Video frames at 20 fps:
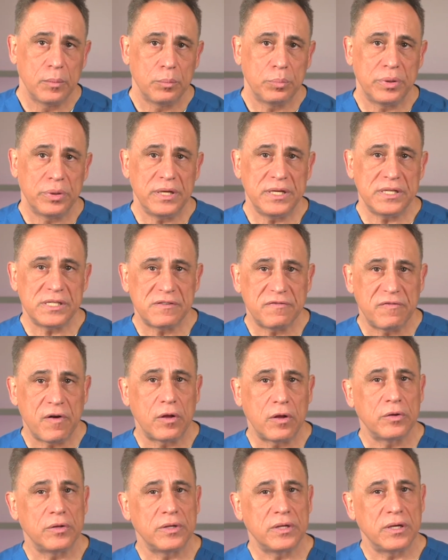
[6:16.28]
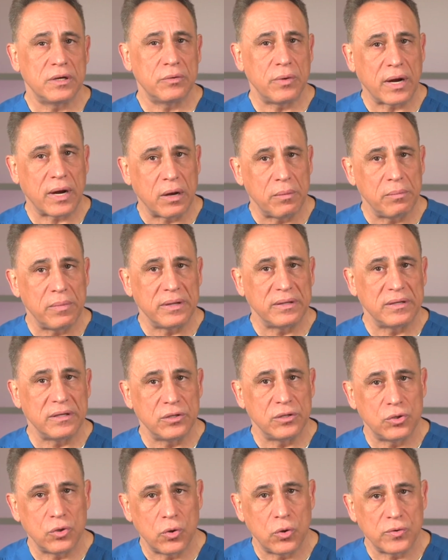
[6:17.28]
Please follow the
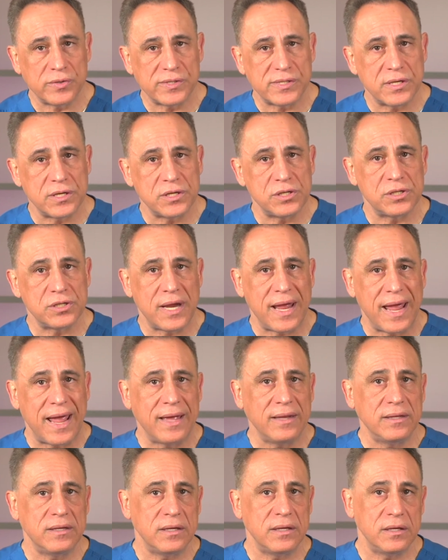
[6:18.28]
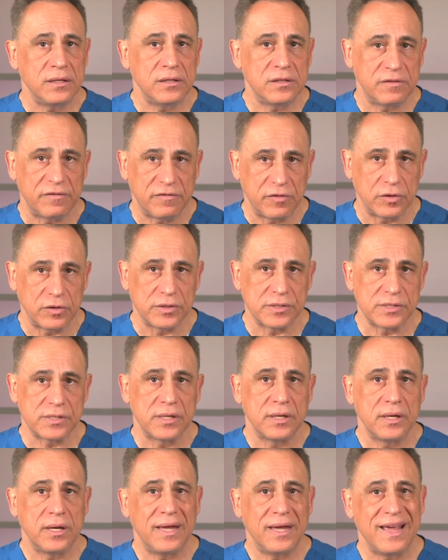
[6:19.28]
recommended dosage and the intervals
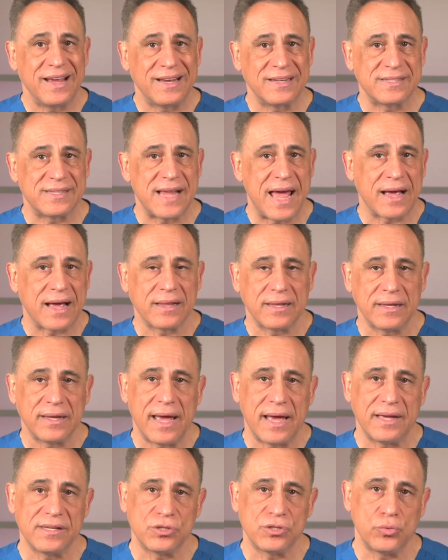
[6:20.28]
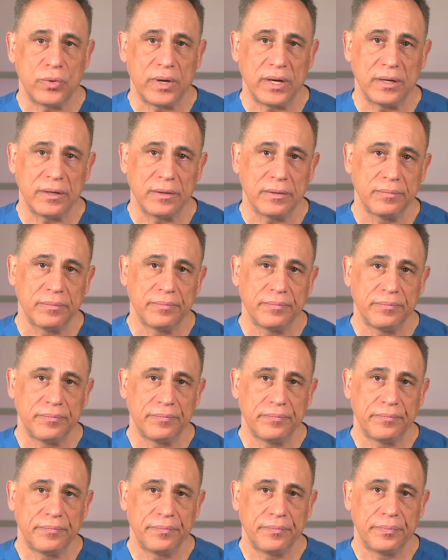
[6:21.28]
exactly as written.
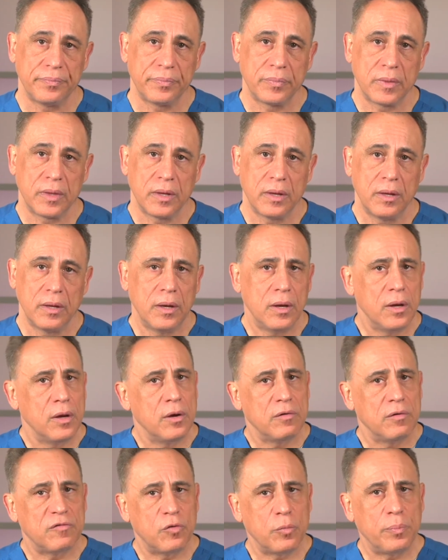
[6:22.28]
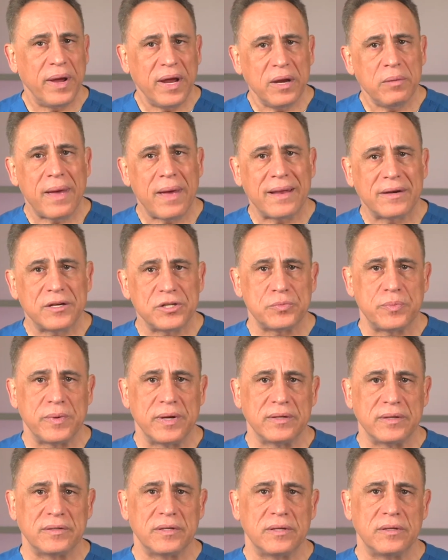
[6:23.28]
For pain
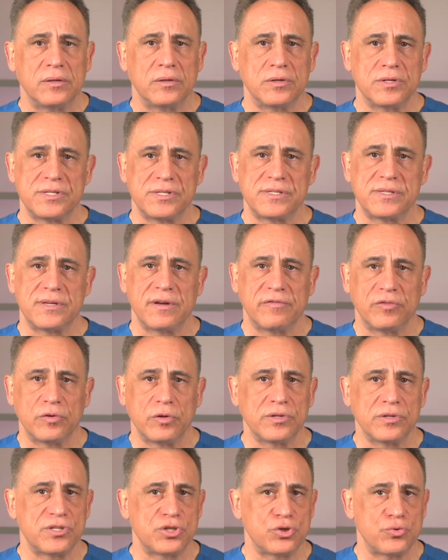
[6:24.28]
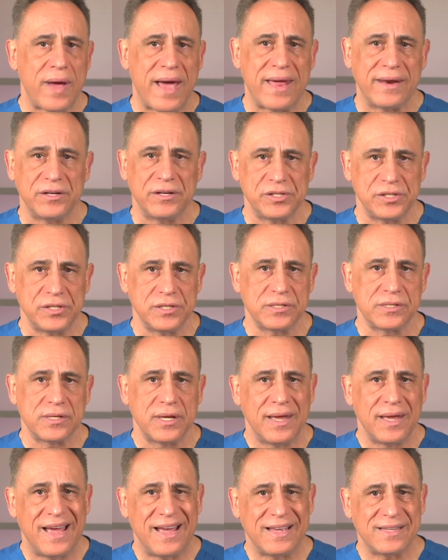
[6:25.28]
management, there are several strategies
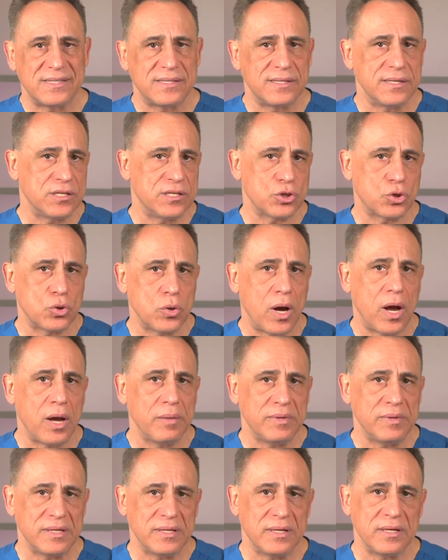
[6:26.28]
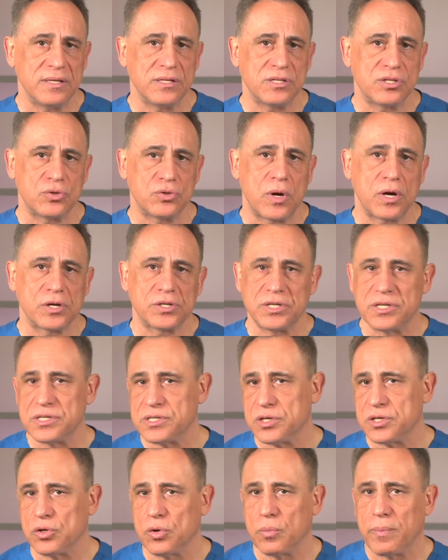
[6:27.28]
as described in the instructions
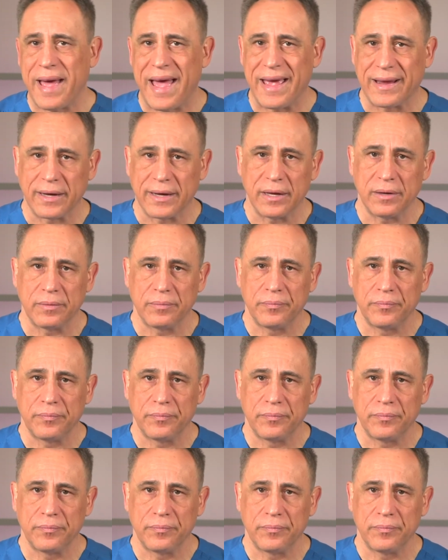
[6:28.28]
in your packet.